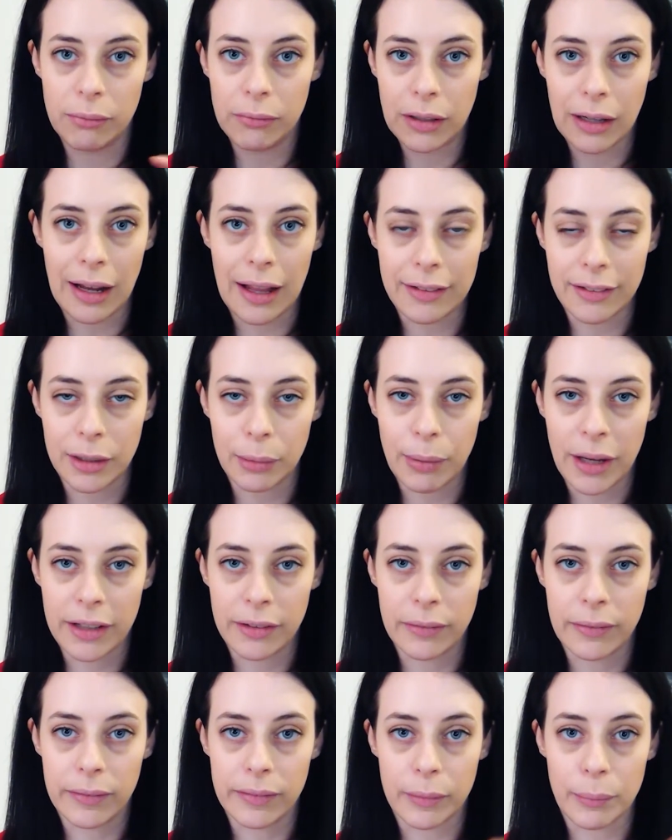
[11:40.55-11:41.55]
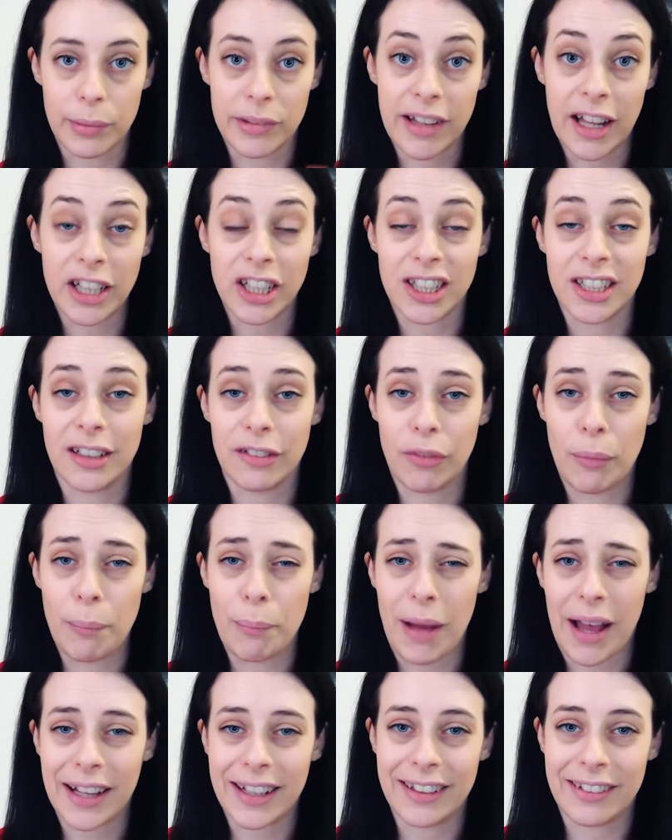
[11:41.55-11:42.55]
cladding panels and potentially different
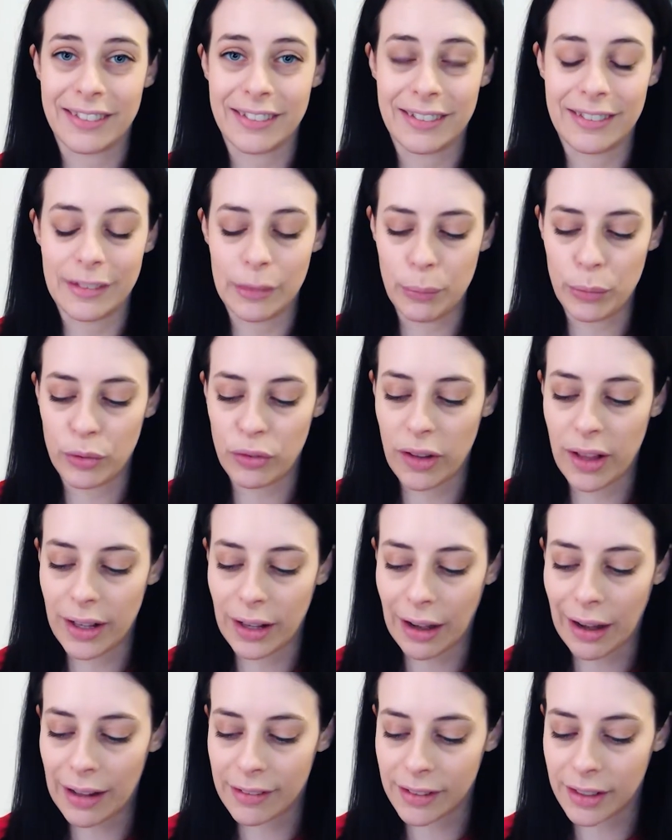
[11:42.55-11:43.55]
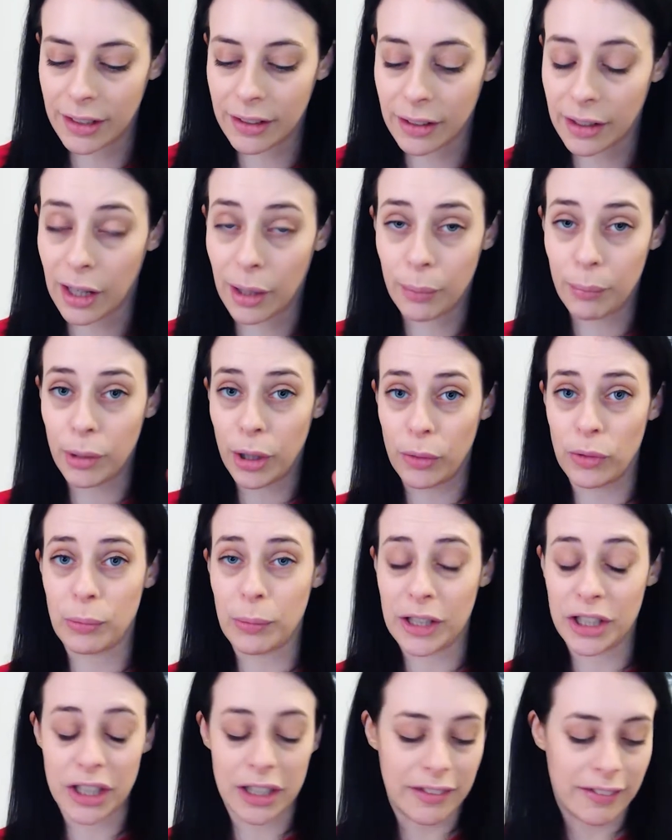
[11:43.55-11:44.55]
backing systems for that cladding. And I'm no
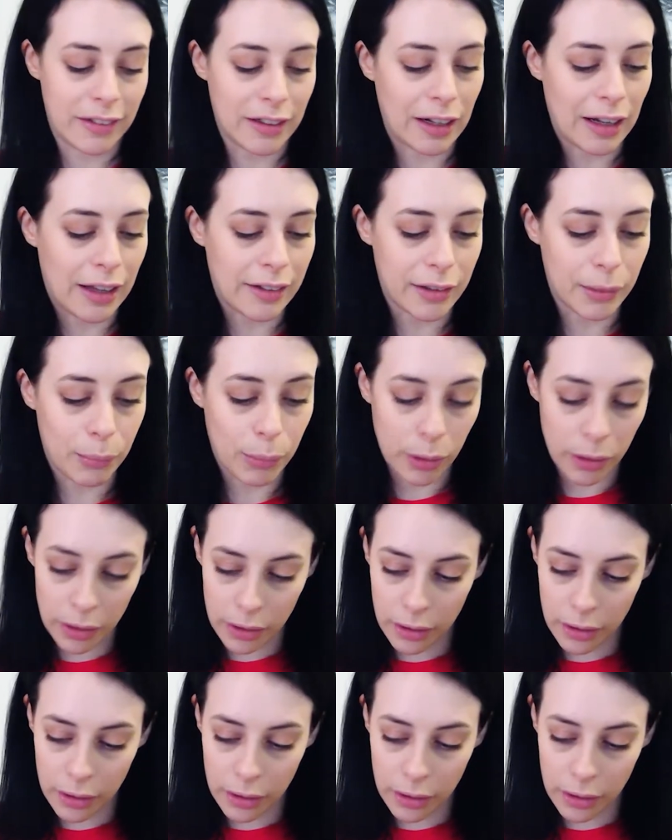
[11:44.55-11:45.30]
specialist in cladding, but